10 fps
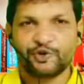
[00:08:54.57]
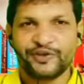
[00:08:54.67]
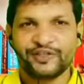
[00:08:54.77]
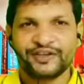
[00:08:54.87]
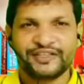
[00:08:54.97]
Due
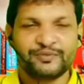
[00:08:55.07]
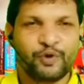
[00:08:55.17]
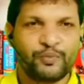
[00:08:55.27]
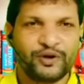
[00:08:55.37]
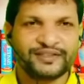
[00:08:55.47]
to
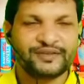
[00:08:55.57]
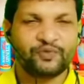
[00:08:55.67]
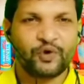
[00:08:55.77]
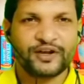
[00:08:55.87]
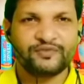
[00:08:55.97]
increasing
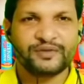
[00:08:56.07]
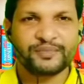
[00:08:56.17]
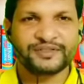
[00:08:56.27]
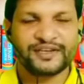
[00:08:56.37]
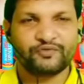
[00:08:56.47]
population,
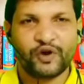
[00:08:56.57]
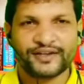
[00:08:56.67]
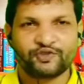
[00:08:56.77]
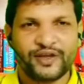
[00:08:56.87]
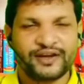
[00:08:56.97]
41%
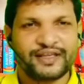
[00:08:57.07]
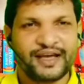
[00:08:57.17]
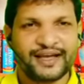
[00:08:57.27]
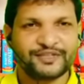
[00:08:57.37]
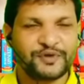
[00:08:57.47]
forest
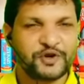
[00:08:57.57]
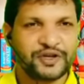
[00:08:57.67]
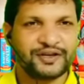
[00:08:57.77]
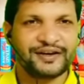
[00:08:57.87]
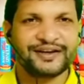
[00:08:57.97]
area has
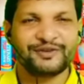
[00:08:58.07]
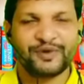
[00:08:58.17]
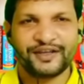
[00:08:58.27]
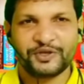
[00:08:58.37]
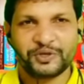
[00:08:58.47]
been
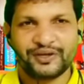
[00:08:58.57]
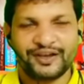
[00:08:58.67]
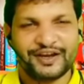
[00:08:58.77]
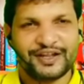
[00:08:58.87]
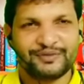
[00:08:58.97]
degraded by
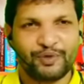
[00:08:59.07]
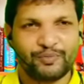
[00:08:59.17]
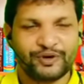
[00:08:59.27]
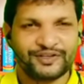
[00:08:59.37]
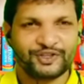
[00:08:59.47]
Indian
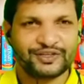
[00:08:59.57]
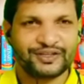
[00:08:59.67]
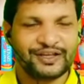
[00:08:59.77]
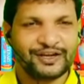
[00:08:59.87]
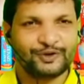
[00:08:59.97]
population.
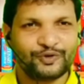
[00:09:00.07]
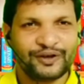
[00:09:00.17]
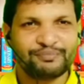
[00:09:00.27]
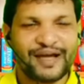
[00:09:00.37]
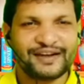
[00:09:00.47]
To
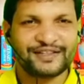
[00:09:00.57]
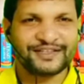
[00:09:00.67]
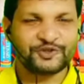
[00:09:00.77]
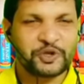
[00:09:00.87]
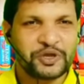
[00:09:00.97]
combat
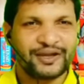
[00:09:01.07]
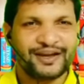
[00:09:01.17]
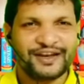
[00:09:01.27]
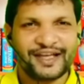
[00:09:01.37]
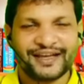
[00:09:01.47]
this,
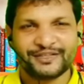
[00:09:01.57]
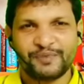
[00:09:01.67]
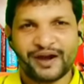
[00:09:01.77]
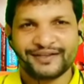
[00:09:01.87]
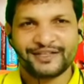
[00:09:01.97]
India
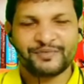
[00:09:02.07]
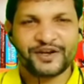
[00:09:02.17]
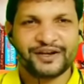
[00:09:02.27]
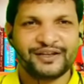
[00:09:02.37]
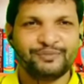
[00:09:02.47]
has
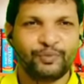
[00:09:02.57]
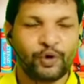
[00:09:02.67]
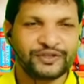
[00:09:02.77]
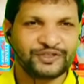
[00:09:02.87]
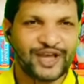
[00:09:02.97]
participated in
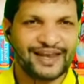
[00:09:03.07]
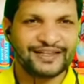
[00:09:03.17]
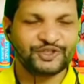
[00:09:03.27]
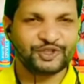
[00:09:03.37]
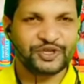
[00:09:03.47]
Bone
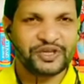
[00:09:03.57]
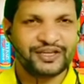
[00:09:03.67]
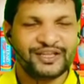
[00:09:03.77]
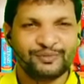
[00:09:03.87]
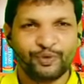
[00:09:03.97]
Challenge.
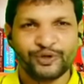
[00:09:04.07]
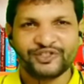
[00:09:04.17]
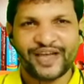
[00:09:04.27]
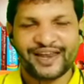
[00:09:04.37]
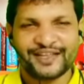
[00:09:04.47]
In
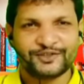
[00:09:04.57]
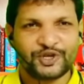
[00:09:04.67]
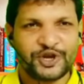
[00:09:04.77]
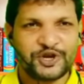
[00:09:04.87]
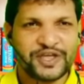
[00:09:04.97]
Bone
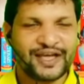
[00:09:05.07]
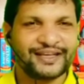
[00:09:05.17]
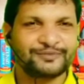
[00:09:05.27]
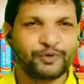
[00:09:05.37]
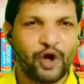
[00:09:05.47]
Challenge, India
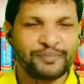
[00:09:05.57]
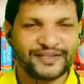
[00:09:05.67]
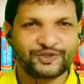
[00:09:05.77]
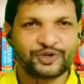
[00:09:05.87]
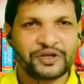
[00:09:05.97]
has
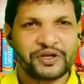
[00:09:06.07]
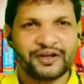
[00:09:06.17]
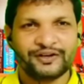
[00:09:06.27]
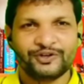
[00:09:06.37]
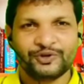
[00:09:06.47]
promised
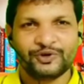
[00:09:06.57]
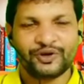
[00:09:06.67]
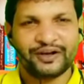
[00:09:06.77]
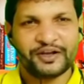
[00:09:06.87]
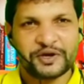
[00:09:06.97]

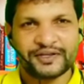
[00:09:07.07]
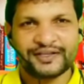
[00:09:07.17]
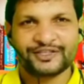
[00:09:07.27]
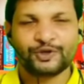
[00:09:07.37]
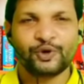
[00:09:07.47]
to
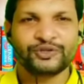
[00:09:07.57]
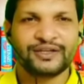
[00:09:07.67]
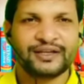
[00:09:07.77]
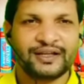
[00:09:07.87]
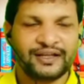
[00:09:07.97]
restore
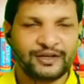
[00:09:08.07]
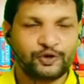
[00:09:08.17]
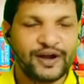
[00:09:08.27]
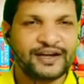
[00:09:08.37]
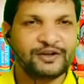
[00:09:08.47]
the
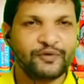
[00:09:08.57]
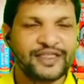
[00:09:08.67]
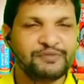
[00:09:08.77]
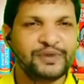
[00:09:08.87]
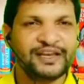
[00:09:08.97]

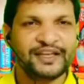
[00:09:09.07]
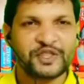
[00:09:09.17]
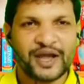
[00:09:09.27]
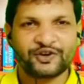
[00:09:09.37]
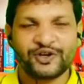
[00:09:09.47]
21
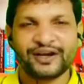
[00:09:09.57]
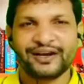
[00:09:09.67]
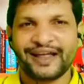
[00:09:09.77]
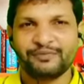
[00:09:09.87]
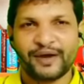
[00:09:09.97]
million
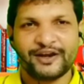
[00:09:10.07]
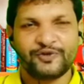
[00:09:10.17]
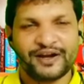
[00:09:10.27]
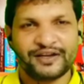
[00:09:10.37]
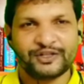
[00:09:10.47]
hectare land by
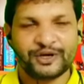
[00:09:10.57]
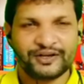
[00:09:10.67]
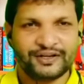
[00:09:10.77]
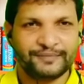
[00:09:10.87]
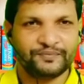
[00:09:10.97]

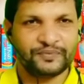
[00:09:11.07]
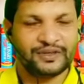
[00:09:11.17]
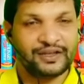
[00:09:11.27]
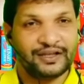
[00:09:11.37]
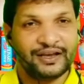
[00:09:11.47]
2030.
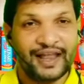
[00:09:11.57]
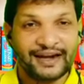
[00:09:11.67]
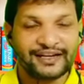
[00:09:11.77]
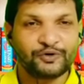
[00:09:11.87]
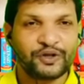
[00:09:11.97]

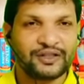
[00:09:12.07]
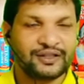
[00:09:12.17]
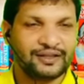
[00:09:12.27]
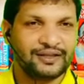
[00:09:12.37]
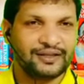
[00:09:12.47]
Later
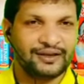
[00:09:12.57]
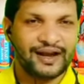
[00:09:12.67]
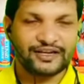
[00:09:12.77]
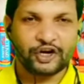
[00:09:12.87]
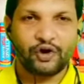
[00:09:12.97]

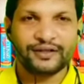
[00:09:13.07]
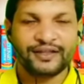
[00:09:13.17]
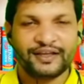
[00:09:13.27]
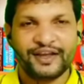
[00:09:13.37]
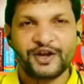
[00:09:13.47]

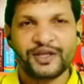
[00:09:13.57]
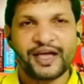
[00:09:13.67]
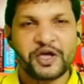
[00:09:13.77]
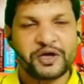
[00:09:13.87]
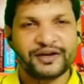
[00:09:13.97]
on,
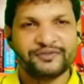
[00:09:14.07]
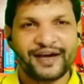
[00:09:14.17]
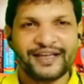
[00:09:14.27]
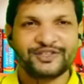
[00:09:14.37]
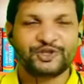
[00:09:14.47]
India
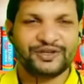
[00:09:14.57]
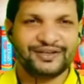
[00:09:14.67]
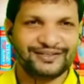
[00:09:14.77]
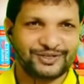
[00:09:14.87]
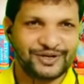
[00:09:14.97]

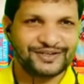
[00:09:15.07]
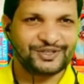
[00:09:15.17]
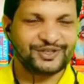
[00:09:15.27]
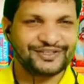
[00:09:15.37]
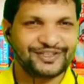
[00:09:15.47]
revised
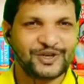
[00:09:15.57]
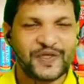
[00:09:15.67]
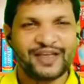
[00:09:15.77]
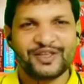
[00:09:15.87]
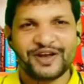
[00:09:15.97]
its
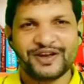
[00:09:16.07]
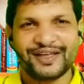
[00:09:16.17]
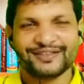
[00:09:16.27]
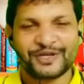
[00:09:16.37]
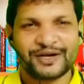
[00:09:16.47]
decision, and
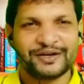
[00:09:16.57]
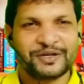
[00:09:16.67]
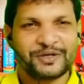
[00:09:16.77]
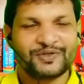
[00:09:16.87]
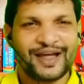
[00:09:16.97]
India
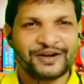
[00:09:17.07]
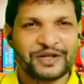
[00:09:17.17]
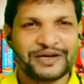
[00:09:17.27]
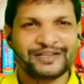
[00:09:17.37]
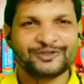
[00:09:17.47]
said
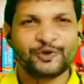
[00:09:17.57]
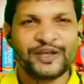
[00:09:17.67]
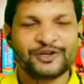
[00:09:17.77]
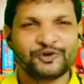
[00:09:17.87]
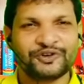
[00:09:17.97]
that it is
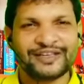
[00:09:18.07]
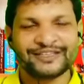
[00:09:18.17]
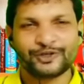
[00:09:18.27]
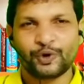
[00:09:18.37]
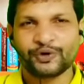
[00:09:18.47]
going to
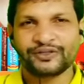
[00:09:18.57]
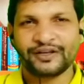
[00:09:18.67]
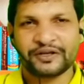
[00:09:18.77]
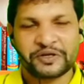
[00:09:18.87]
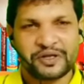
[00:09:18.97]
restore
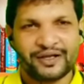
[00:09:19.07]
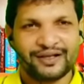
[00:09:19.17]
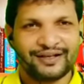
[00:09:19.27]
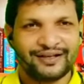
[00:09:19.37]
the